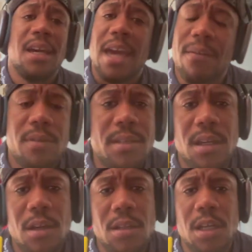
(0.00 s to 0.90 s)

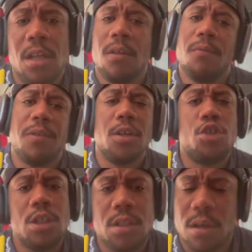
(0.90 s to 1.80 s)
everything you need for your
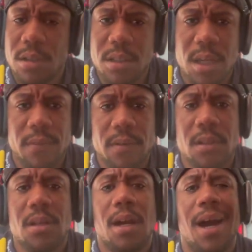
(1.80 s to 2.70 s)
G37,
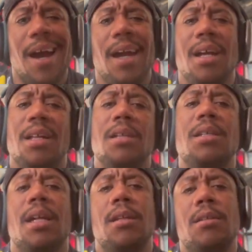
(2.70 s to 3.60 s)
alright? Let's
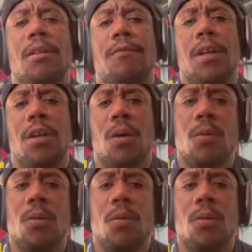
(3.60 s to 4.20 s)
get into the video.